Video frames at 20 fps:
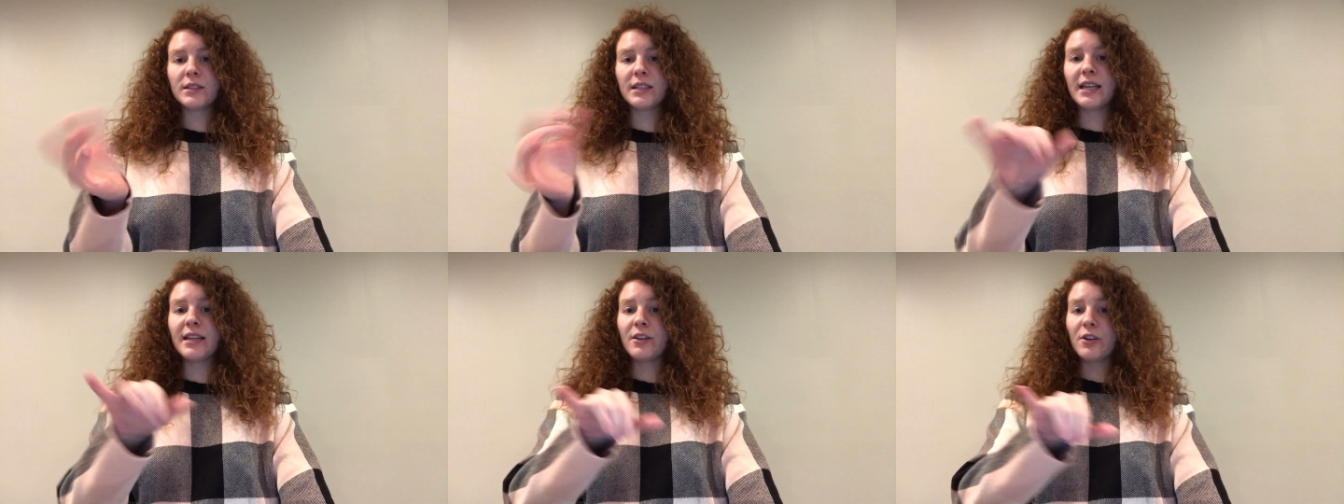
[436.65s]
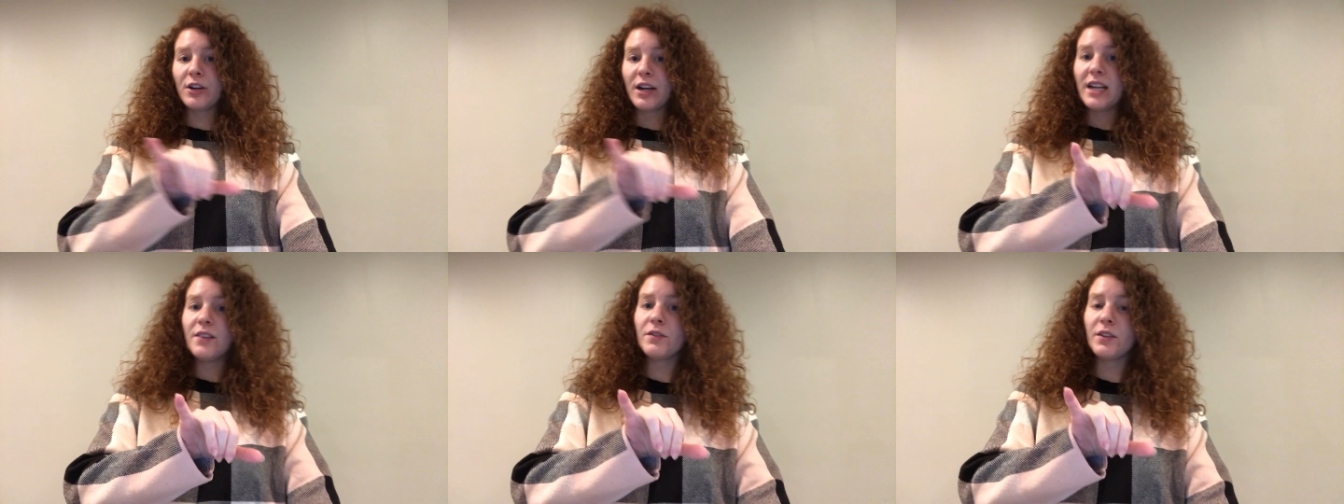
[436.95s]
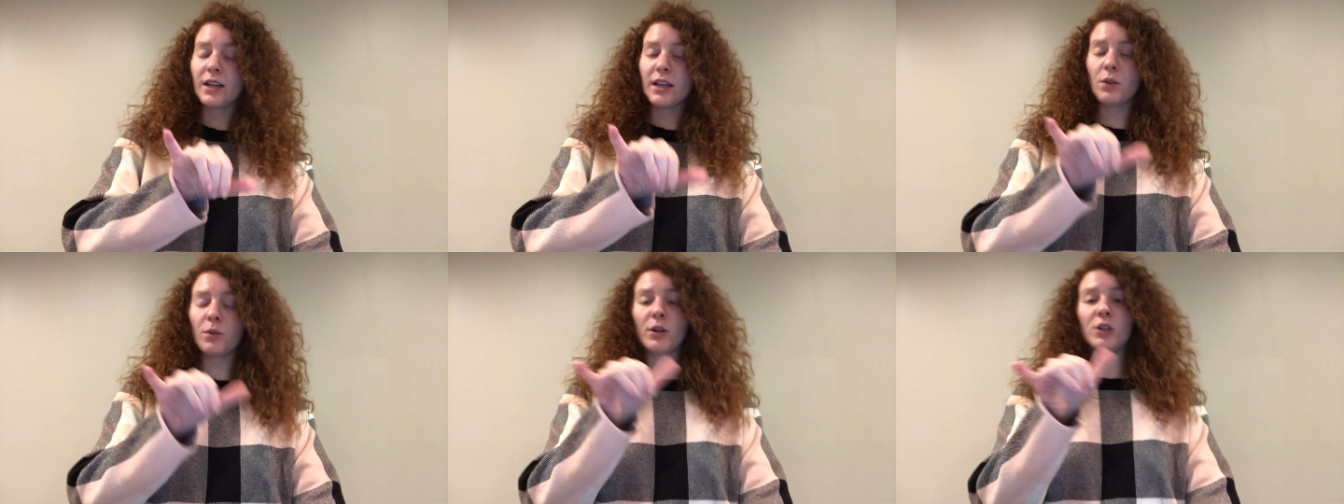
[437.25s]
in their native
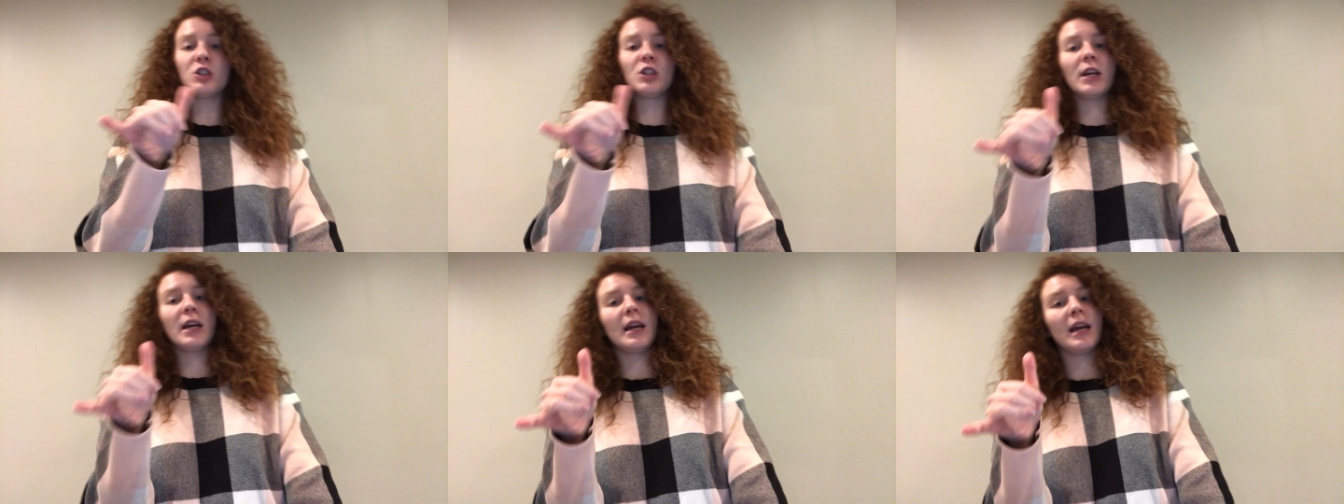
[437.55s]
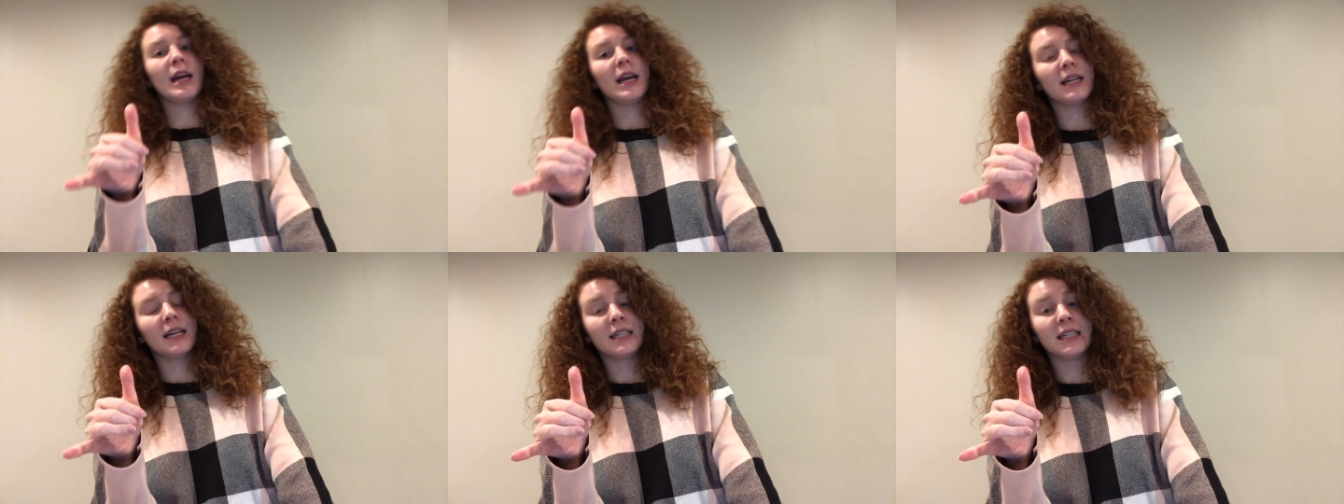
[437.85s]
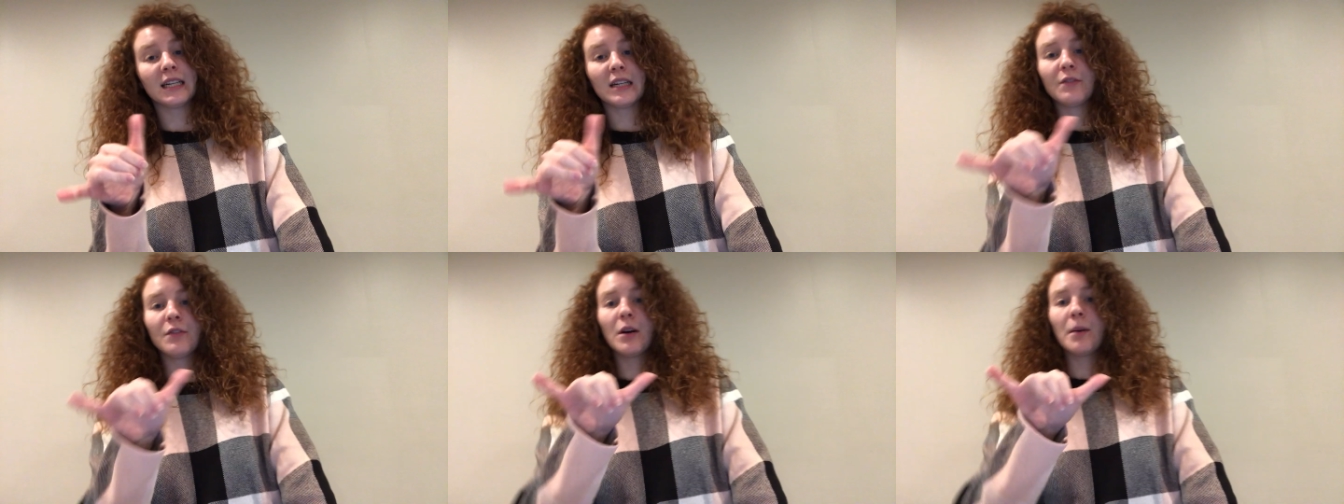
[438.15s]
language and
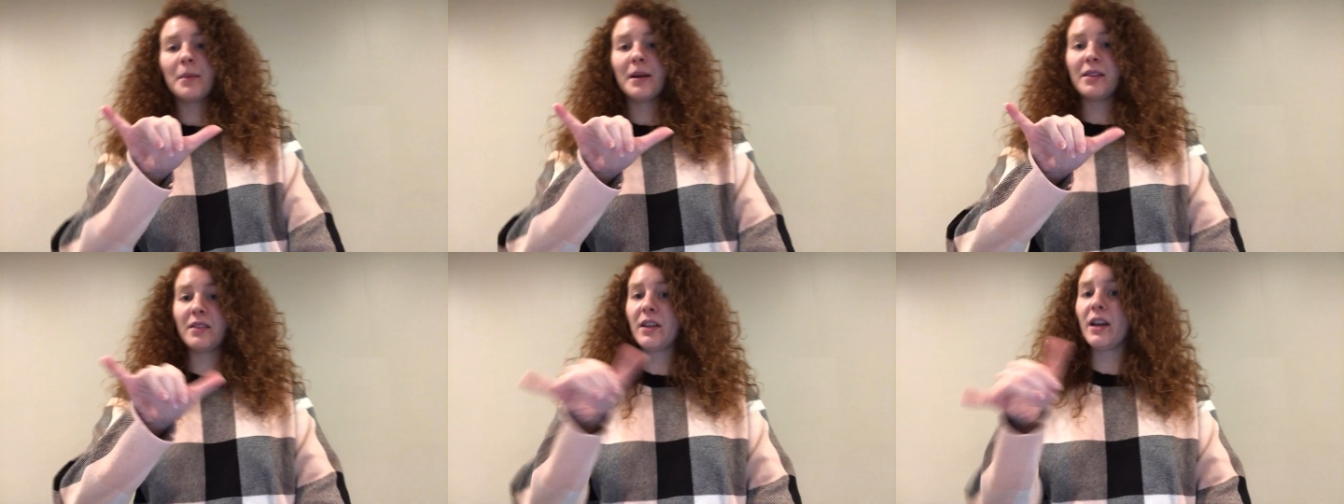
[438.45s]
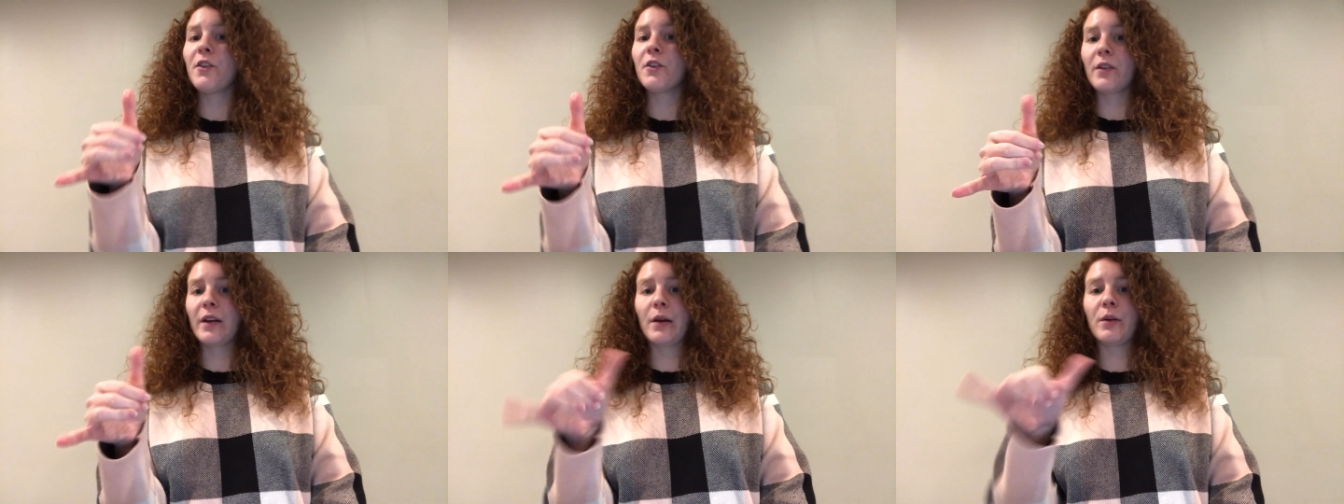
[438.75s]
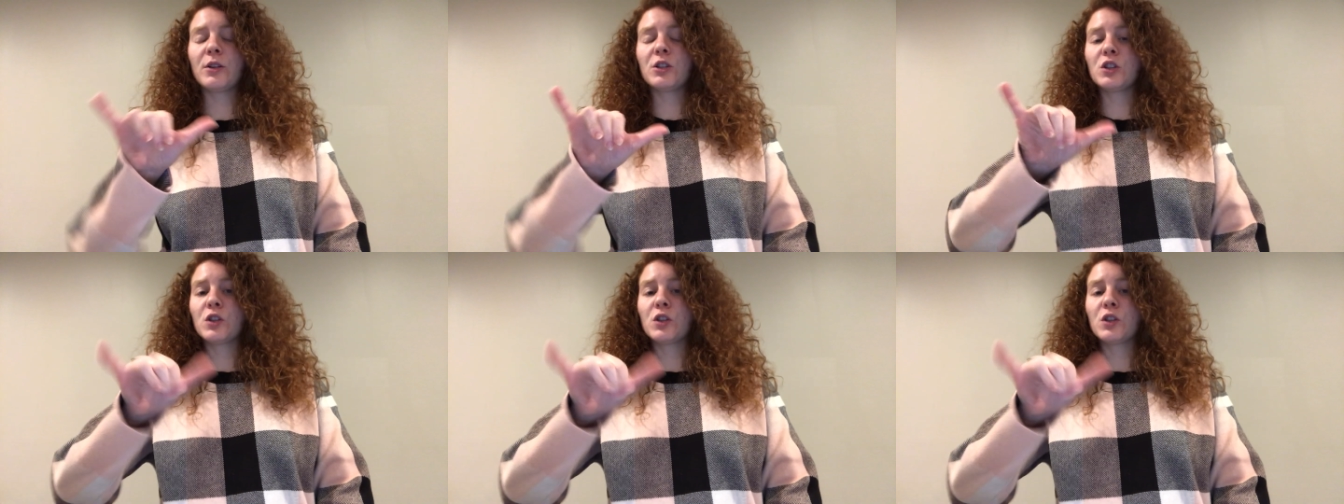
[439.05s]
identify them in the other language.